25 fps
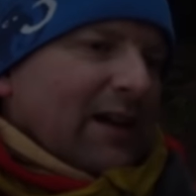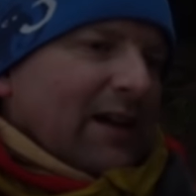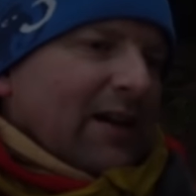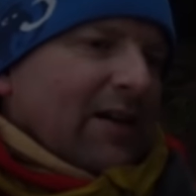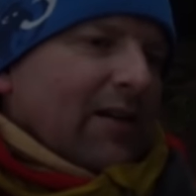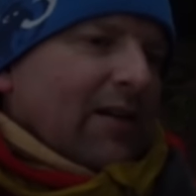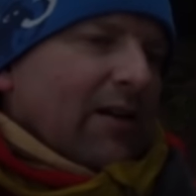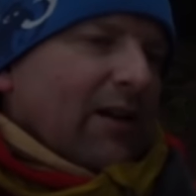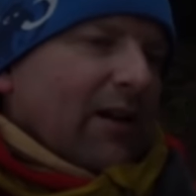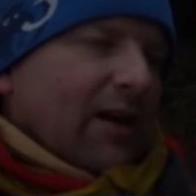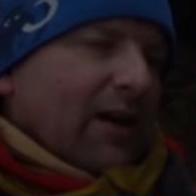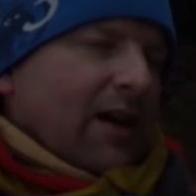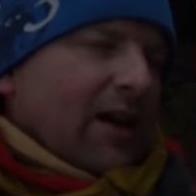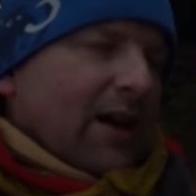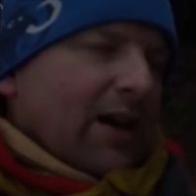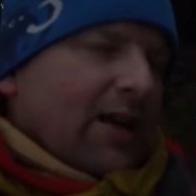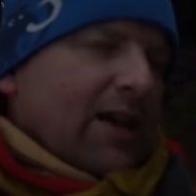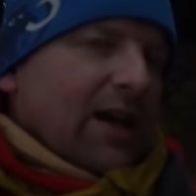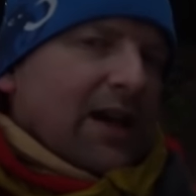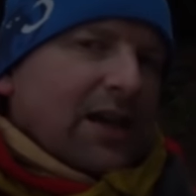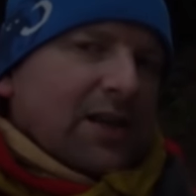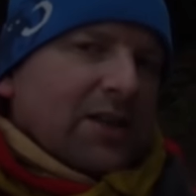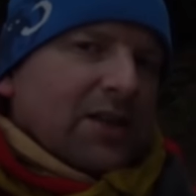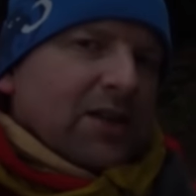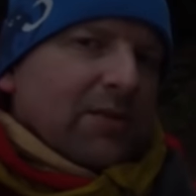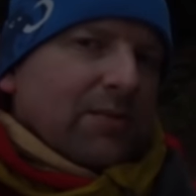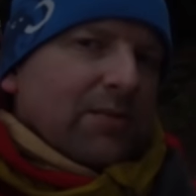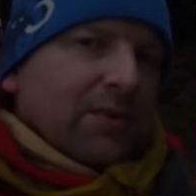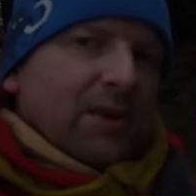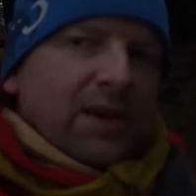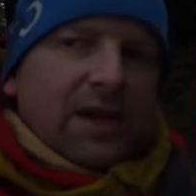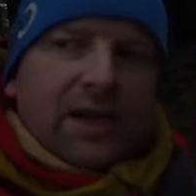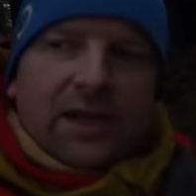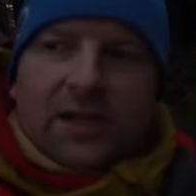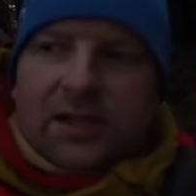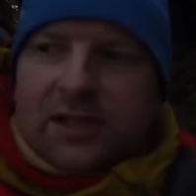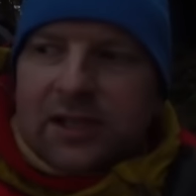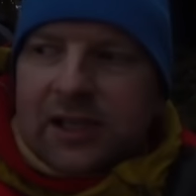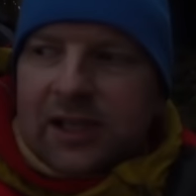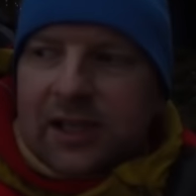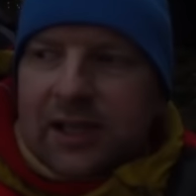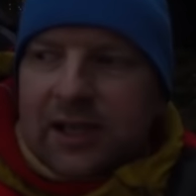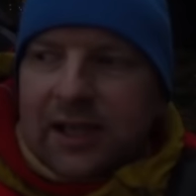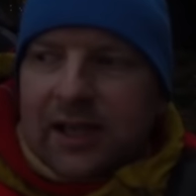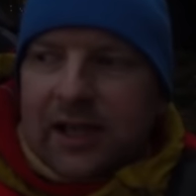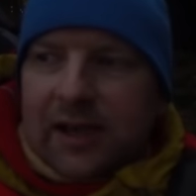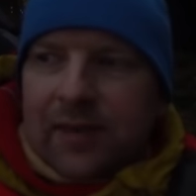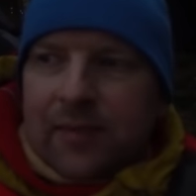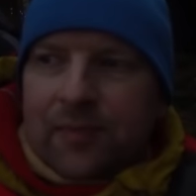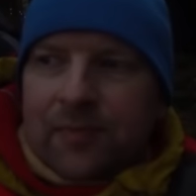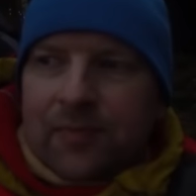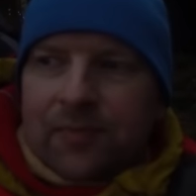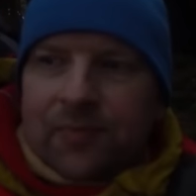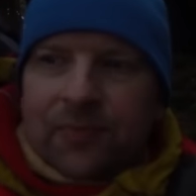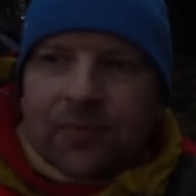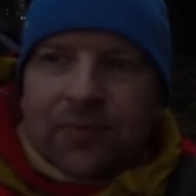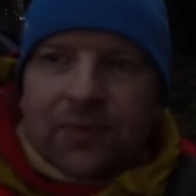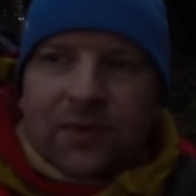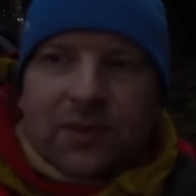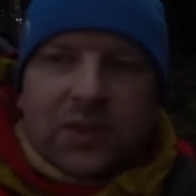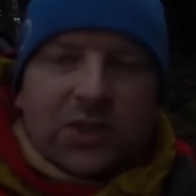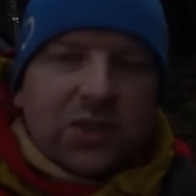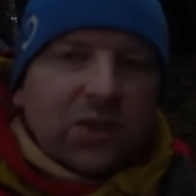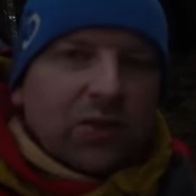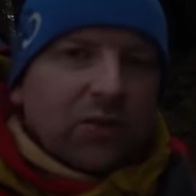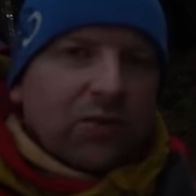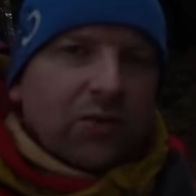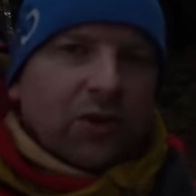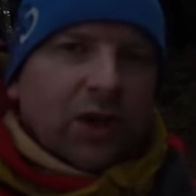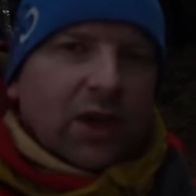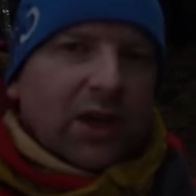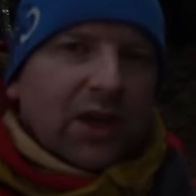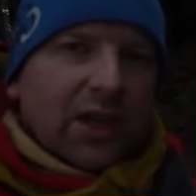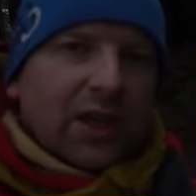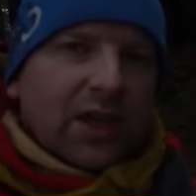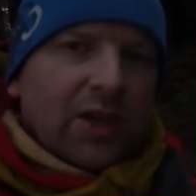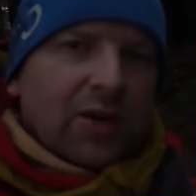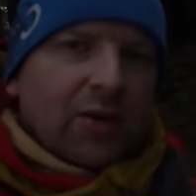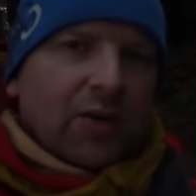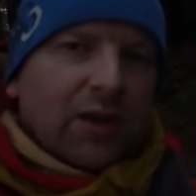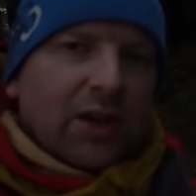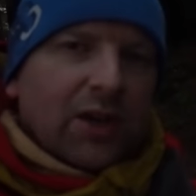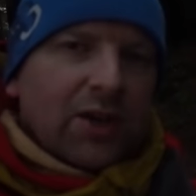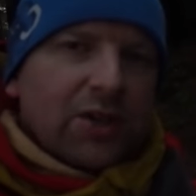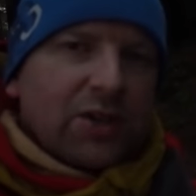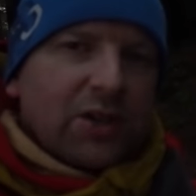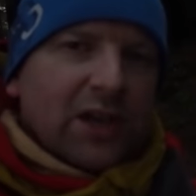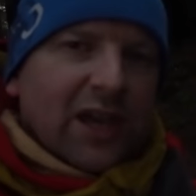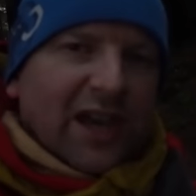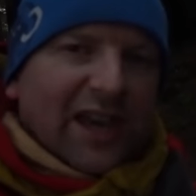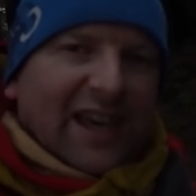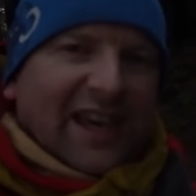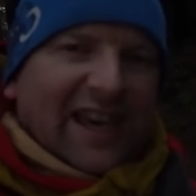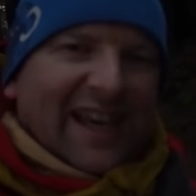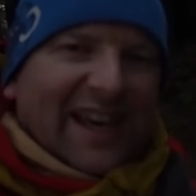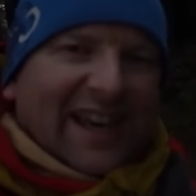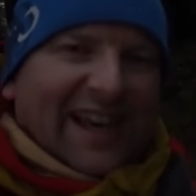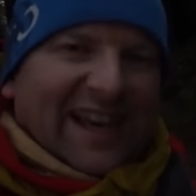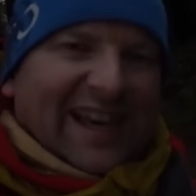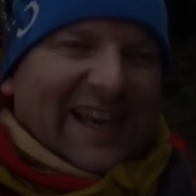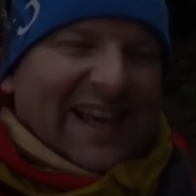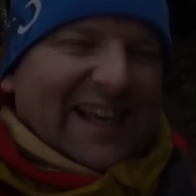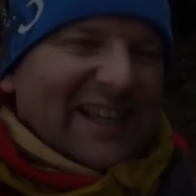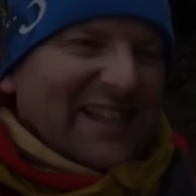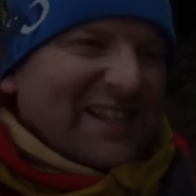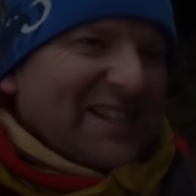Oh, catch our breath, and um, still not at Cailness yet.